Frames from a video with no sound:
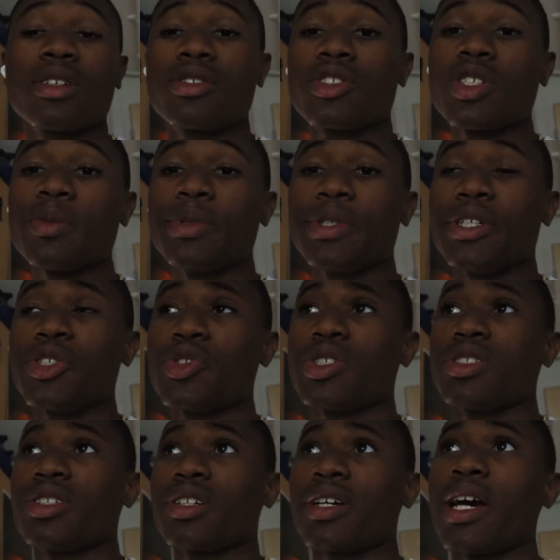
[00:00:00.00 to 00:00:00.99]
should be
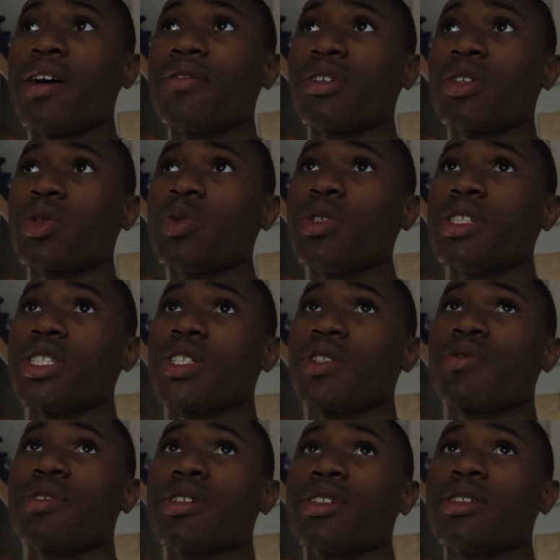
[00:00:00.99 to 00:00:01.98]
interesting. I have a
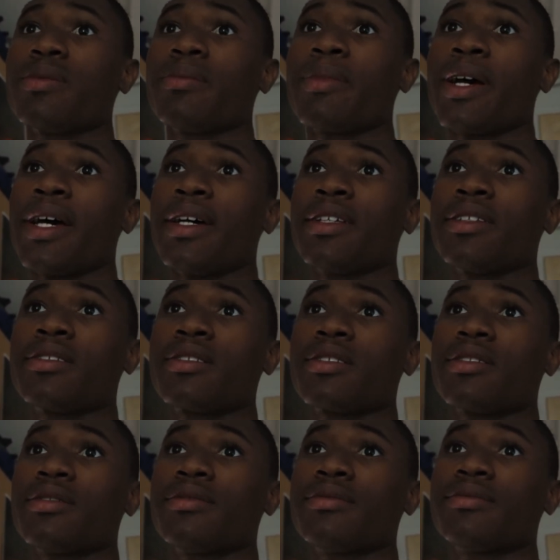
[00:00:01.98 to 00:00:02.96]
quiz for
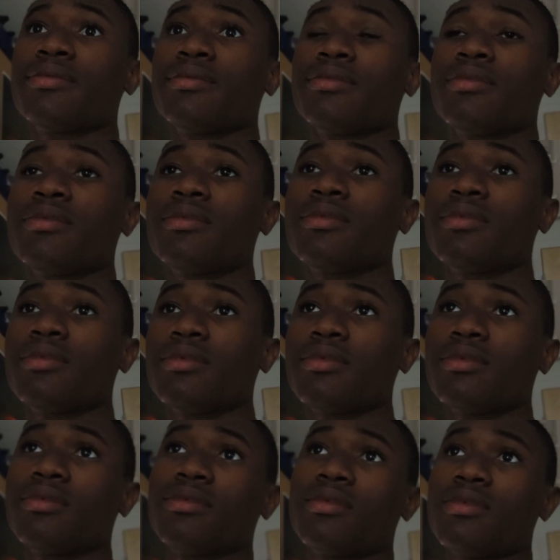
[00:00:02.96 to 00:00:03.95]
math
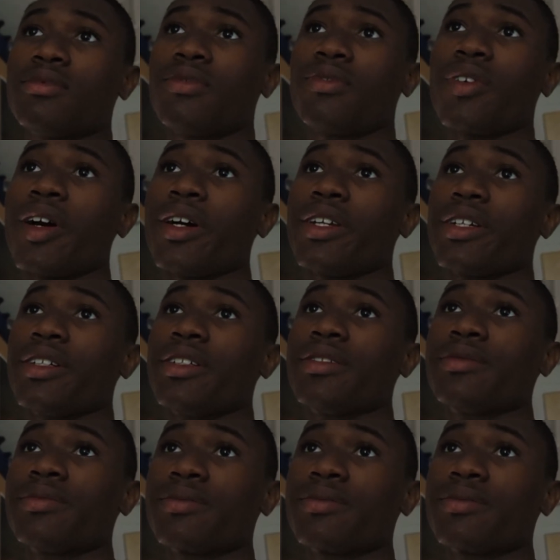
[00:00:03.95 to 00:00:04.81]
Friday,